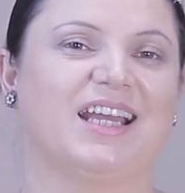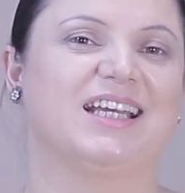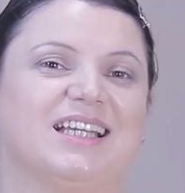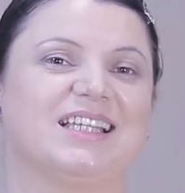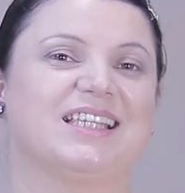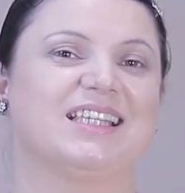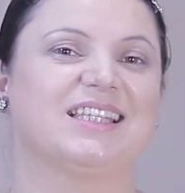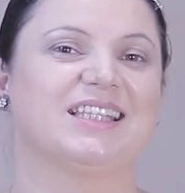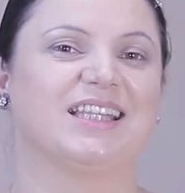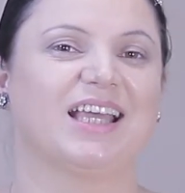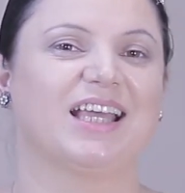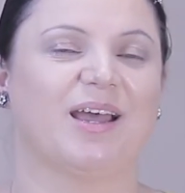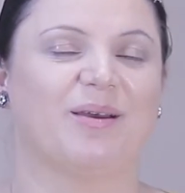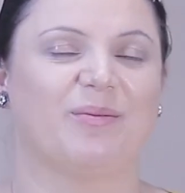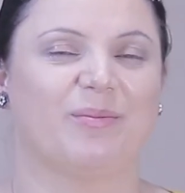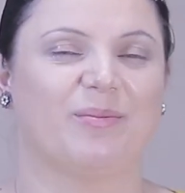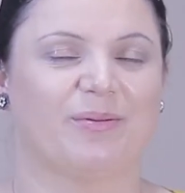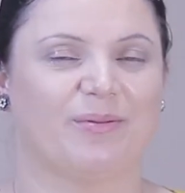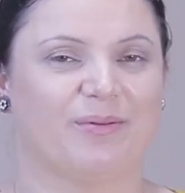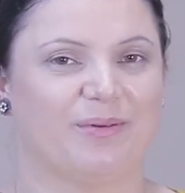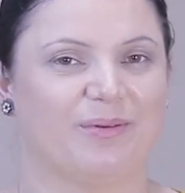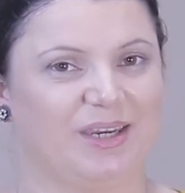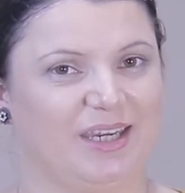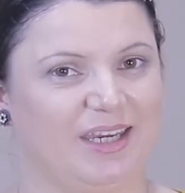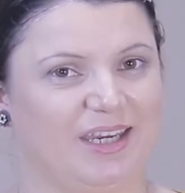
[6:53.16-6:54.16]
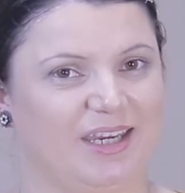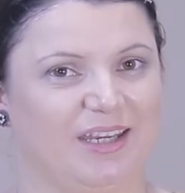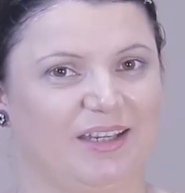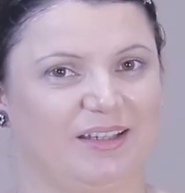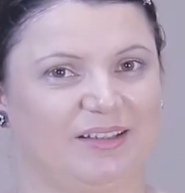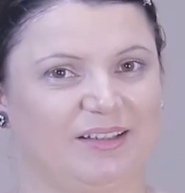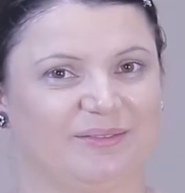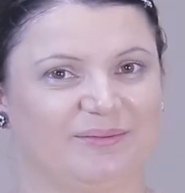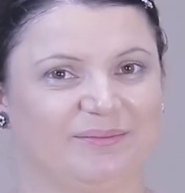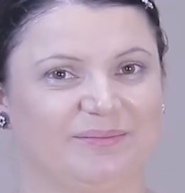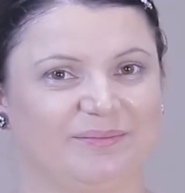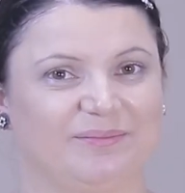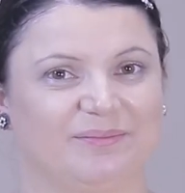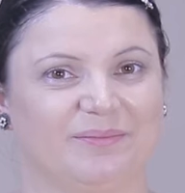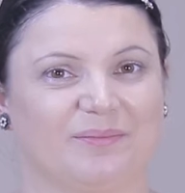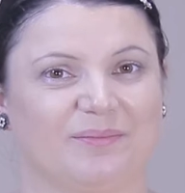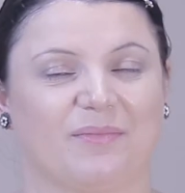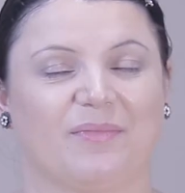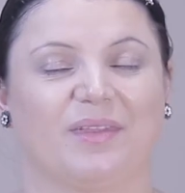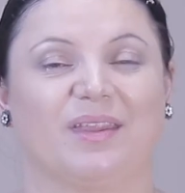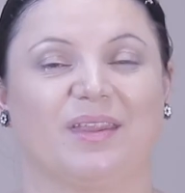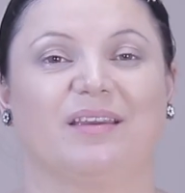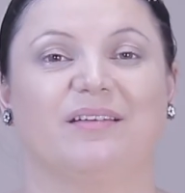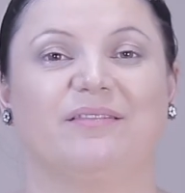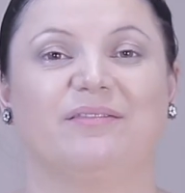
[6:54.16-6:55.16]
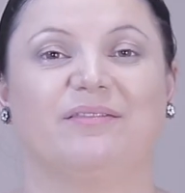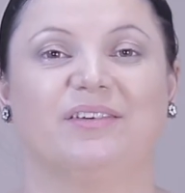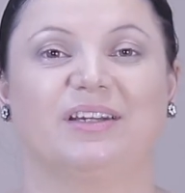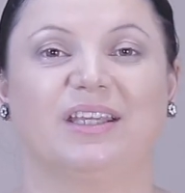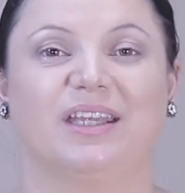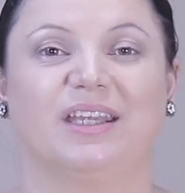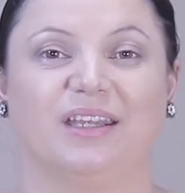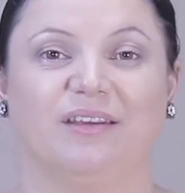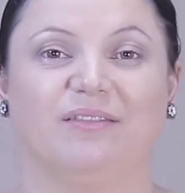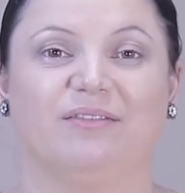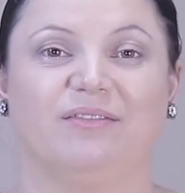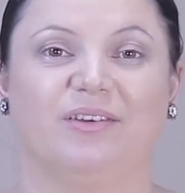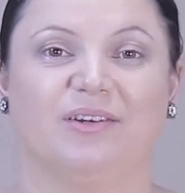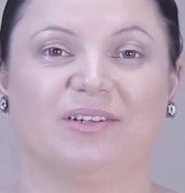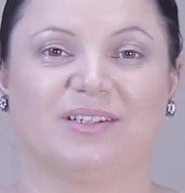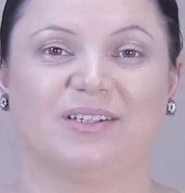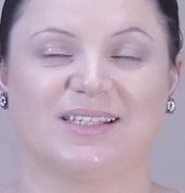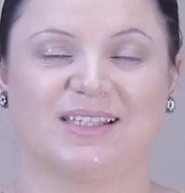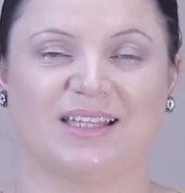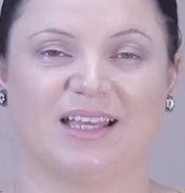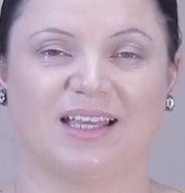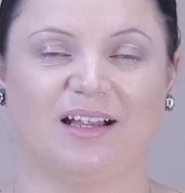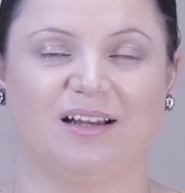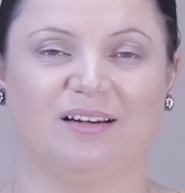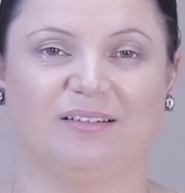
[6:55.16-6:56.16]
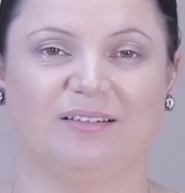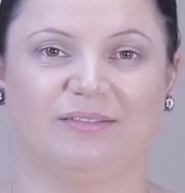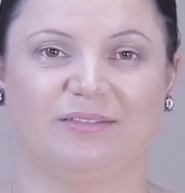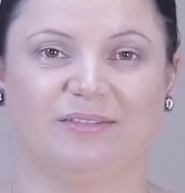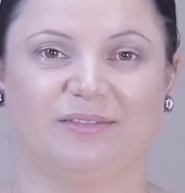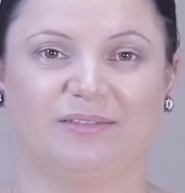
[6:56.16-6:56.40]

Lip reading: Step 3. Forgive yourself.